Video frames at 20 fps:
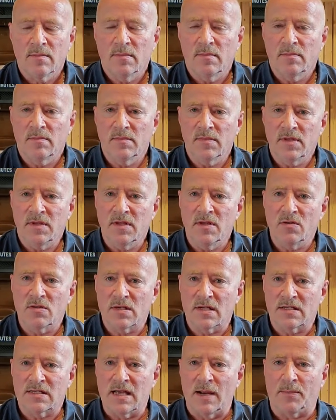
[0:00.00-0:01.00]
use
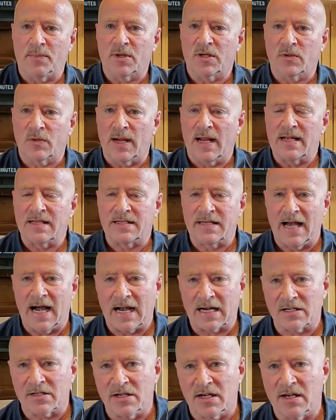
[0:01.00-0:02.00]
a separate
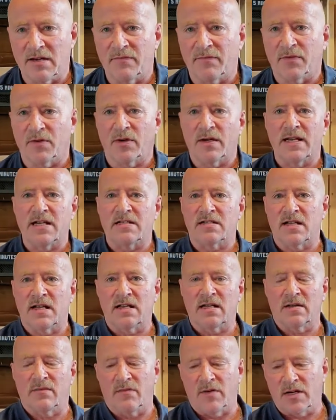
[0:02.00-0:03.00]
transaction for each
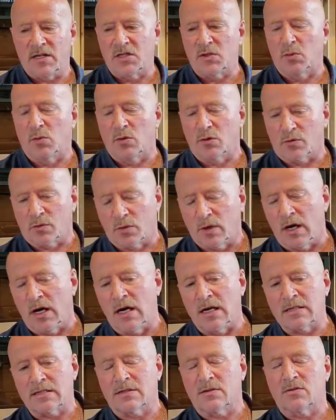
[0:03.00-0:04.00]
individual
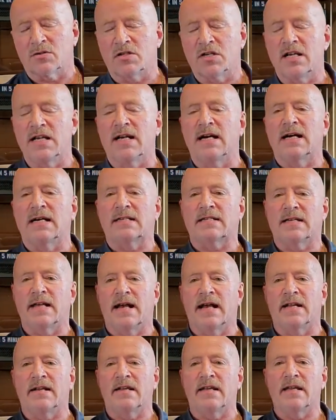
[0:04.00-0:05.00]
draw. So she asked
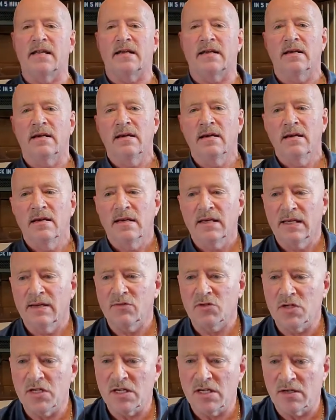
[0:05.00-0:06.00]
Sandy if
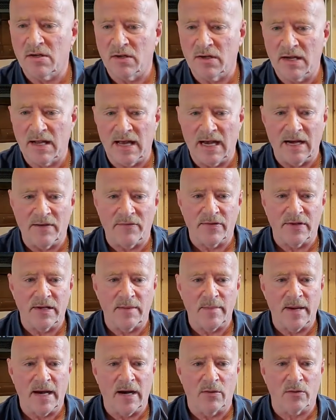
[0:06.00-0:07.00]
she could have an
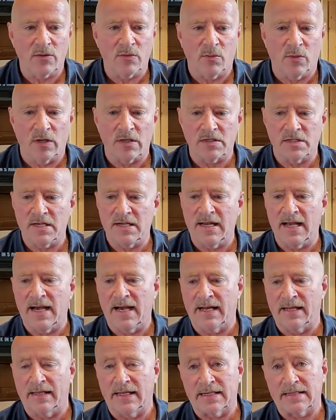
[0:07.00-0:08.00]
amount where she
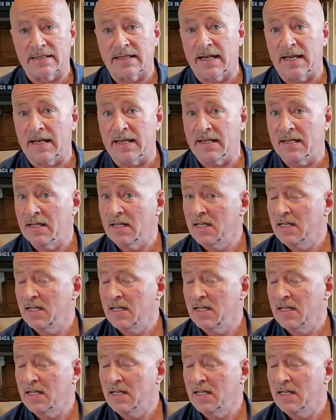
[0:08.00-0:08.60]
had, like, say,